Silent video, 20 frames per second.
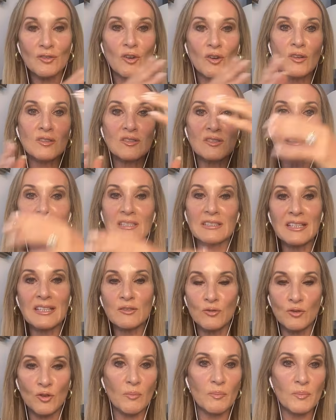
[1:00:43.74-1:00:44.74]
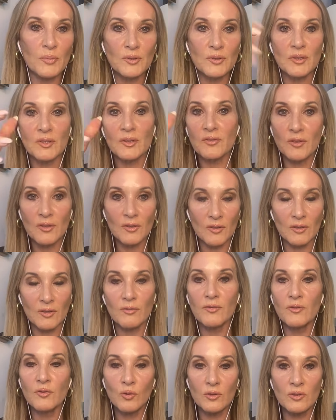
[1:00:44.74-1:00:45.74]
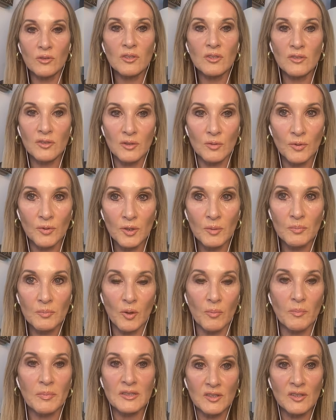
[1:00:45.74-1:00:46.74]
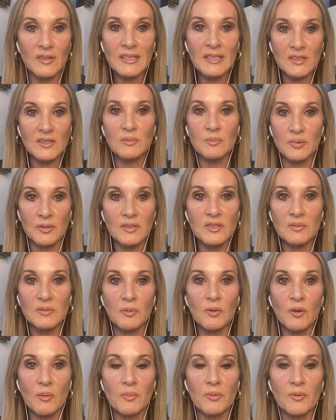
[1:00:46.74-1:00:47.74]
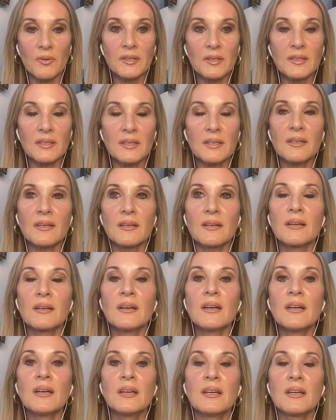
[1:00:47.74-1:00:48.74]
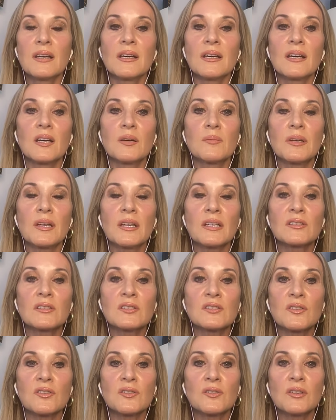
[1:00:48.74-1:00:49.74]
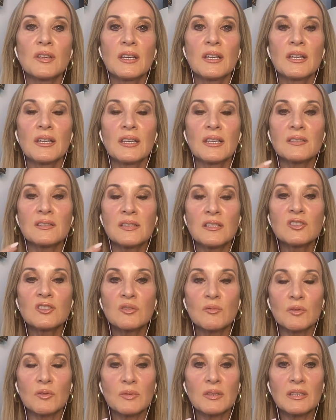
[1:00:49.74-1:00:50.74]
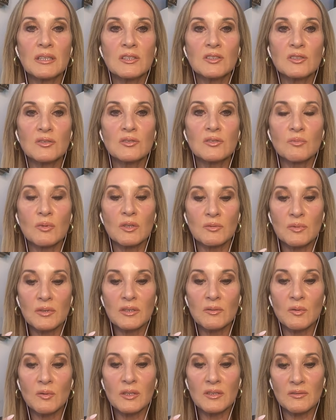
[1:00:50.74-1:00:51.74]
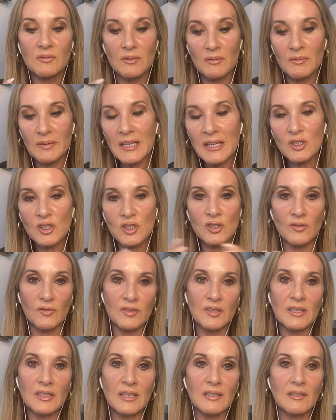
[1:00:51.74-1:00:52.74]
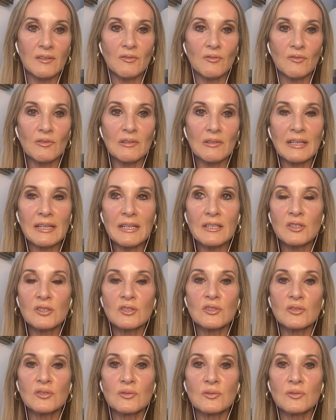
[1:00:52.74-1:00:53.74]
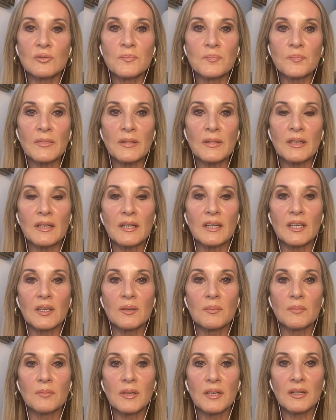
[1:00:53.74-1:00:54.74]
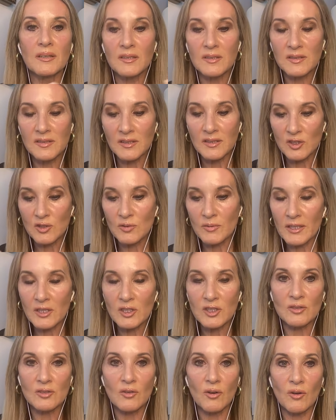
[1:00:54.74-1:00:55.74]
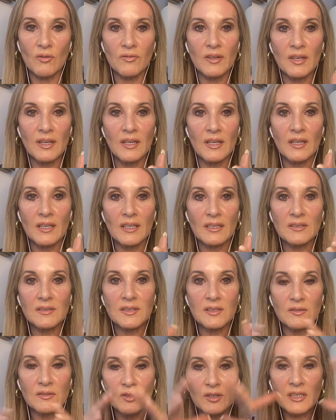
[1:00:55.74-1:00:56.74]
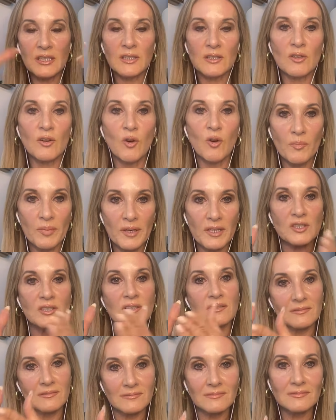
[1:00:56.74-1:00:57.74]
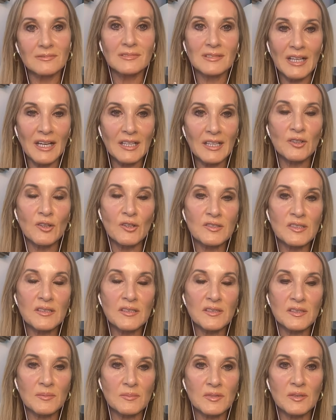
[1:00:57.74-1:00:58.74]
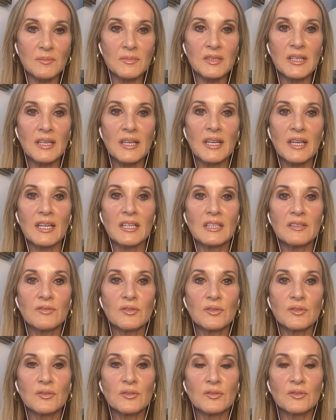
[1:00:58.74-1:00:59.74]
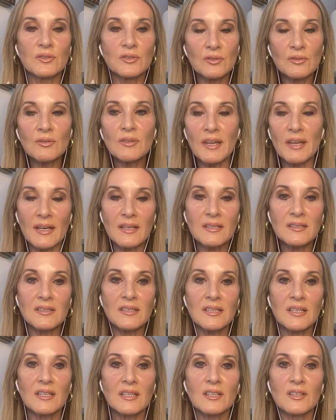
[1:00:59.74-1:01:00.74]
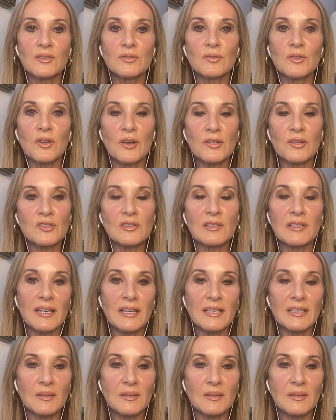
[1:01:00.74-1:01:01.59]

constantly take a computer and throw it on the floor, it's not going to work properly. So that's the principle operating here. Yeah. Um, and so essentially, what we need to, what we, what that shift then led to um, the situation of instead of looking at the whole picture, diagnosing symptoms. And if you do that, you're going to land